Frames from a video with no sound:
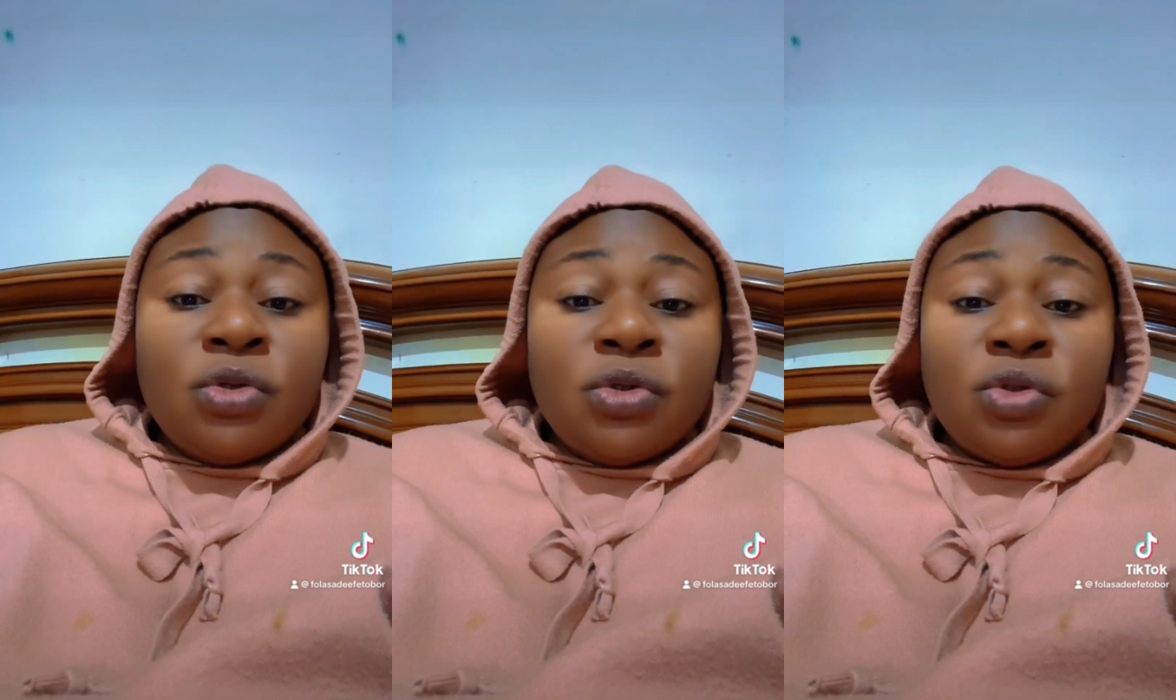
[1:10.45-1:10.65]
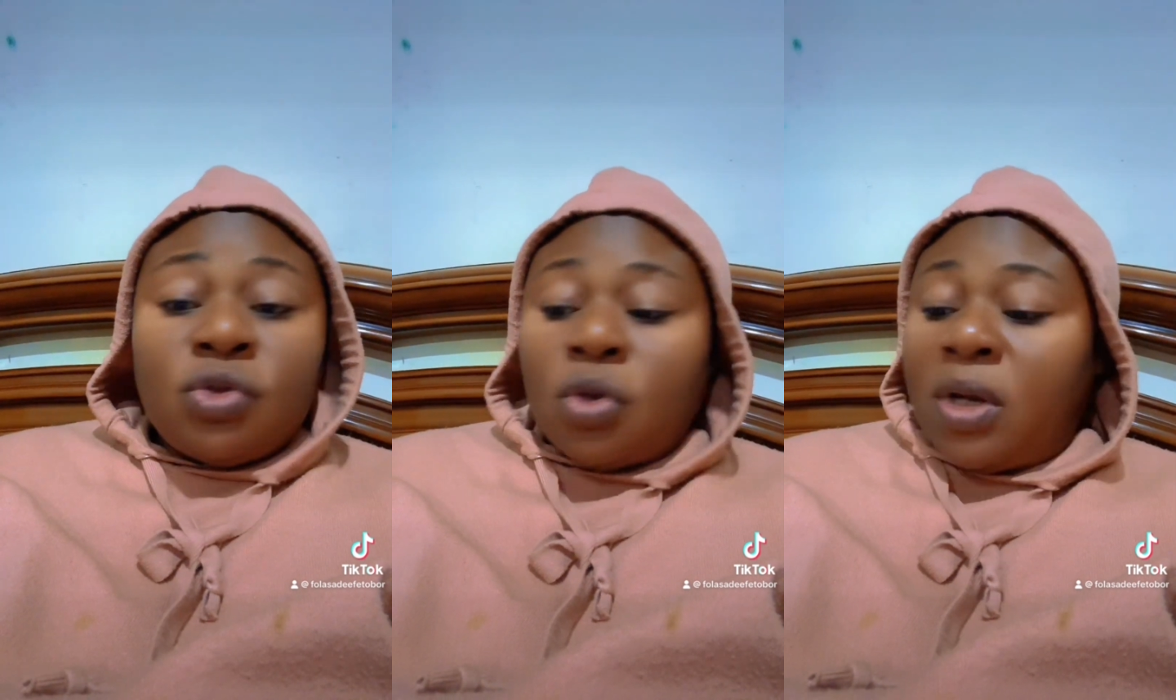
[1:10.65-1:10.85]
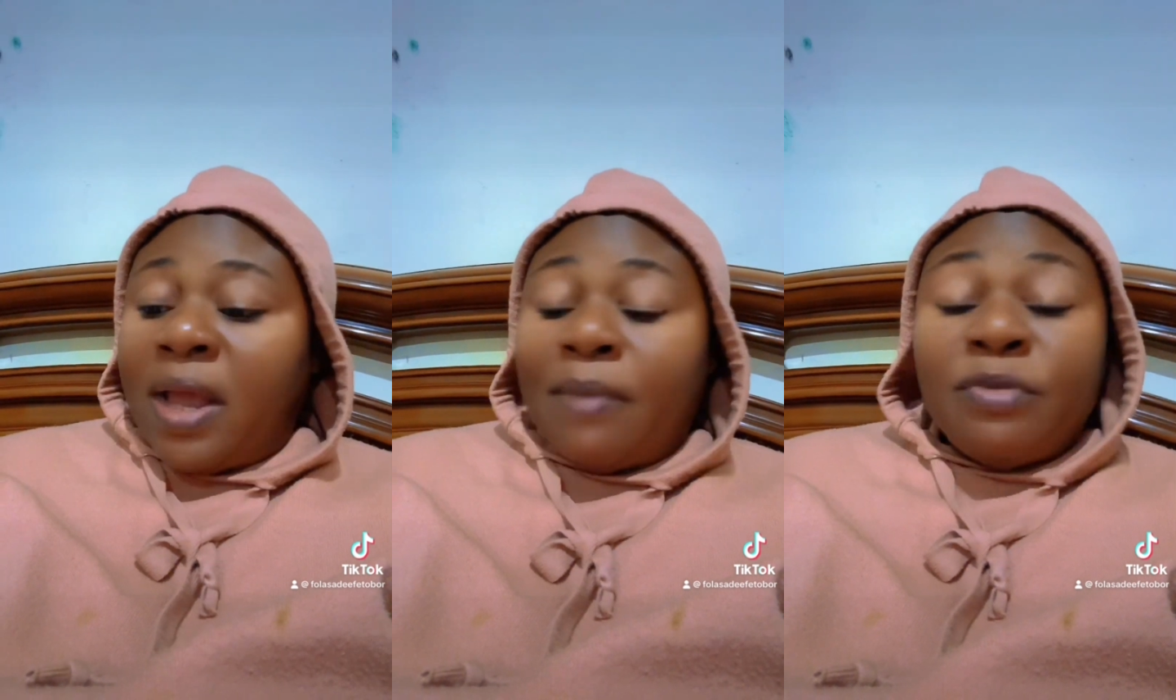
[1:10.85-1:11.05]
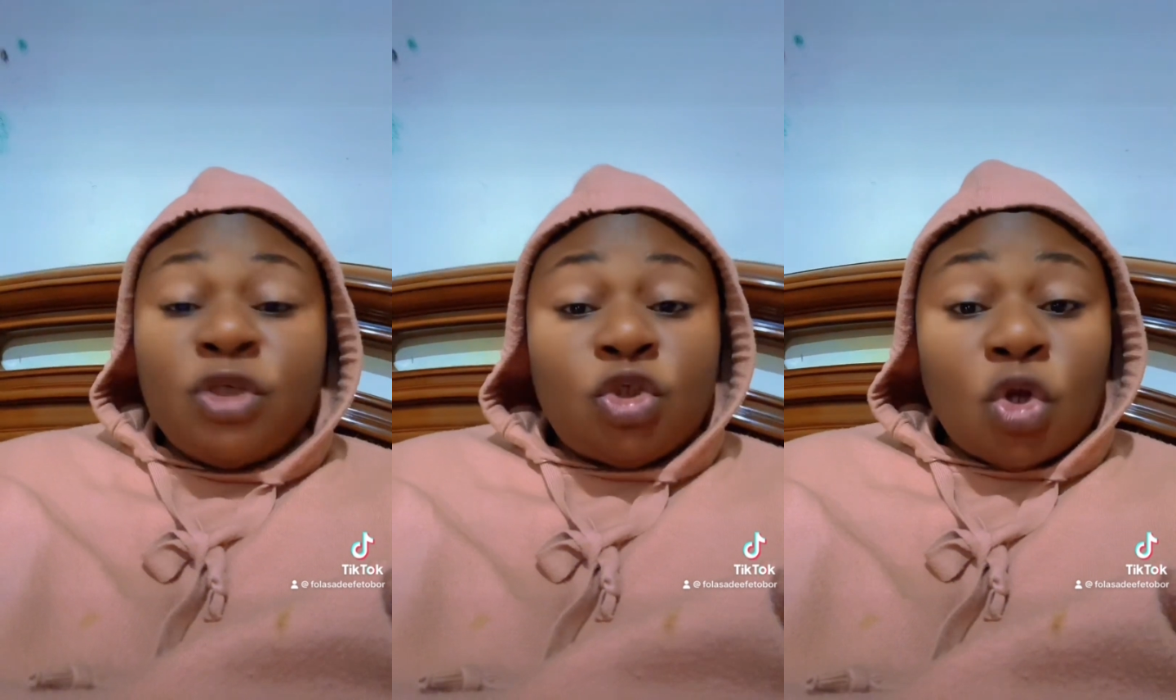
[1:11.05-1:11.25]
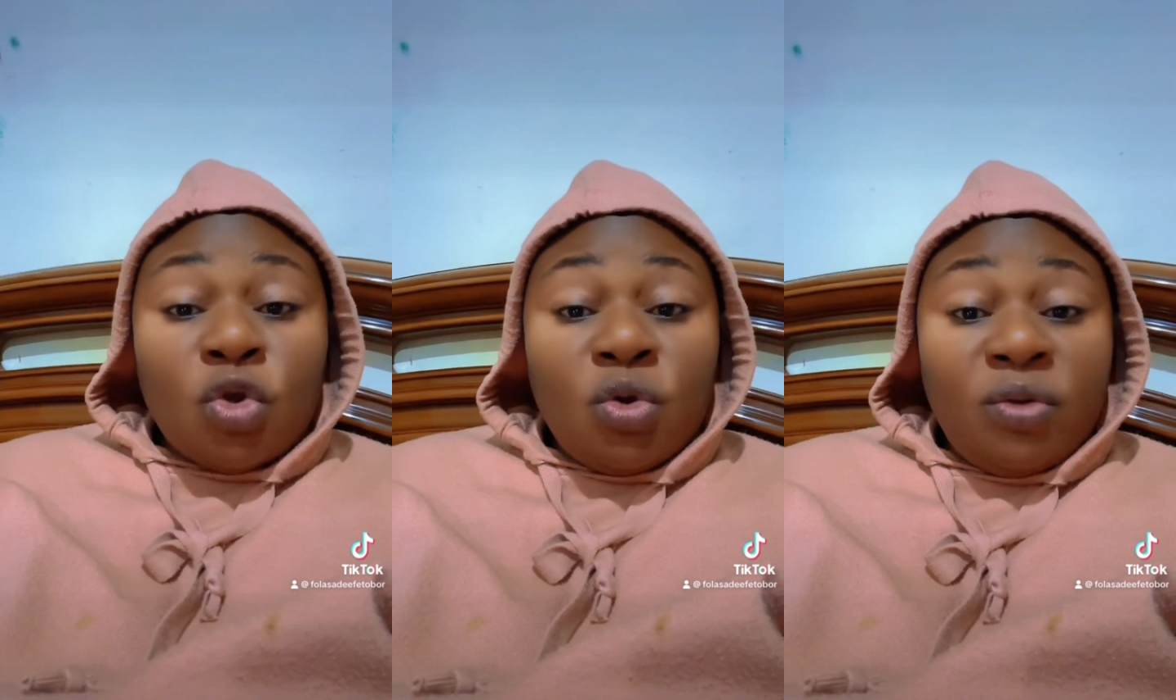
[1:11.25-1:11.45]
So let me
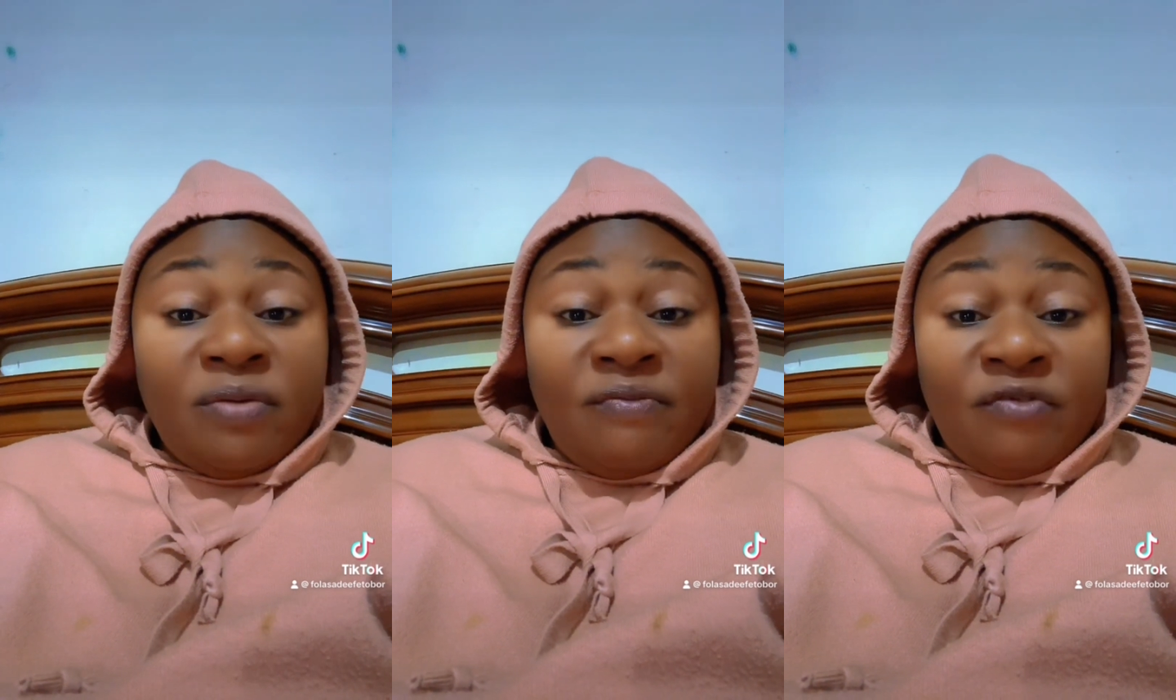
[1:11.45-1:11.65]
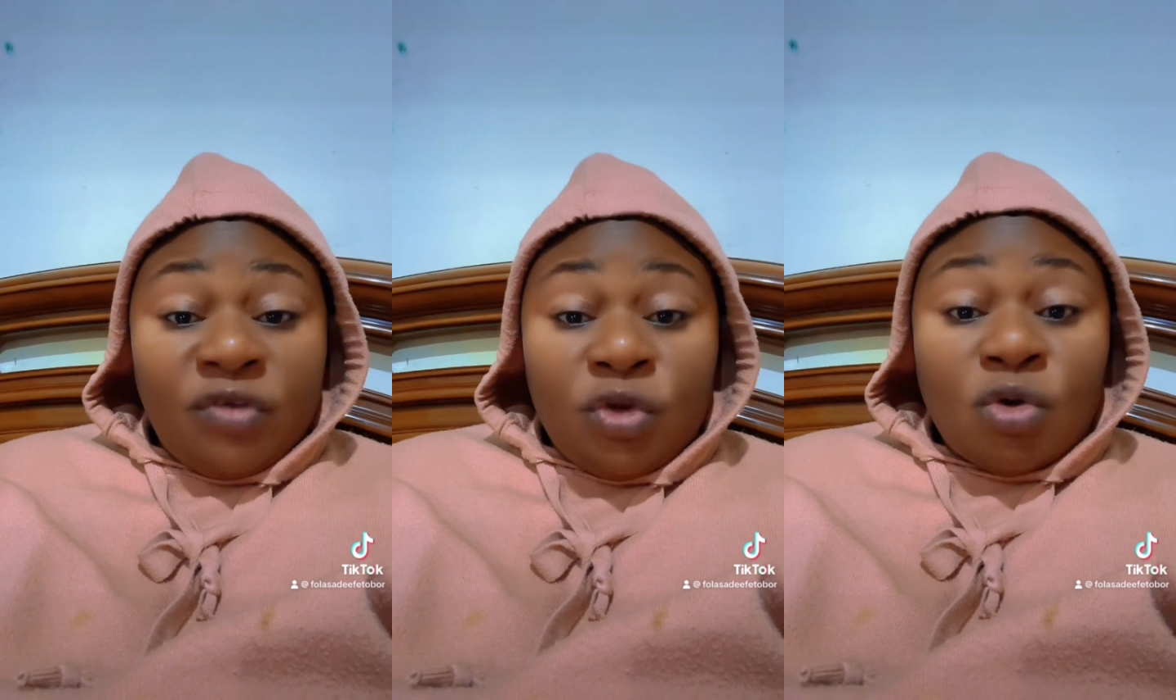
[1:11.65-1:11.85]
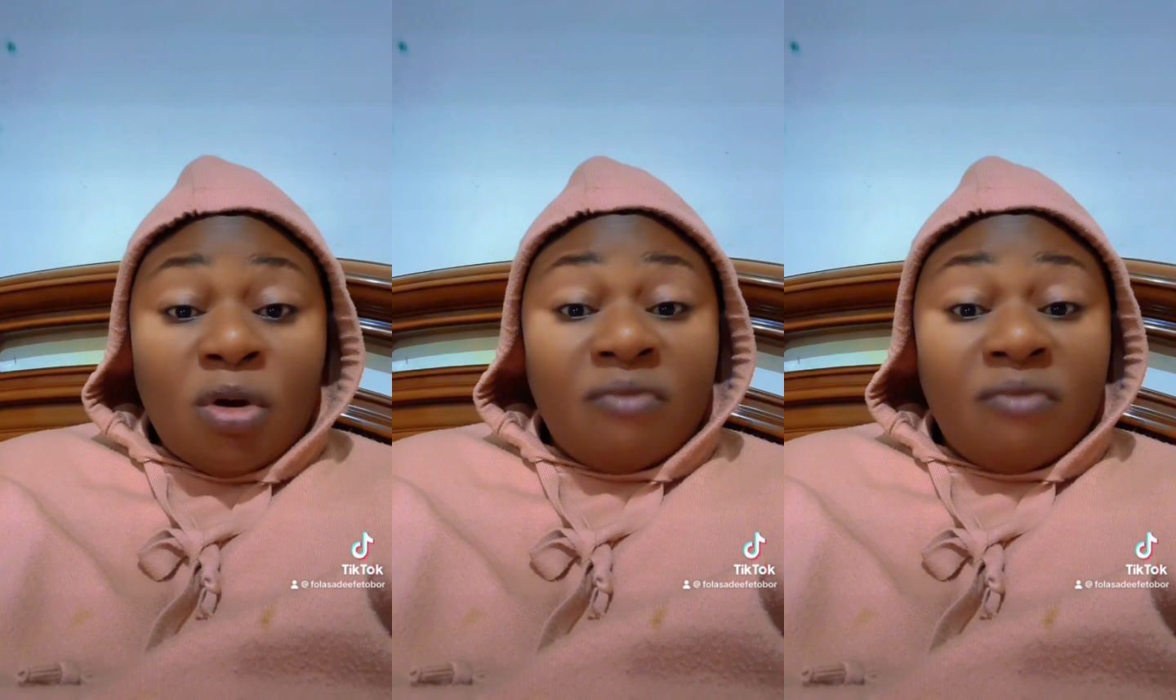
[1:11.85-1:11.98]
show you the video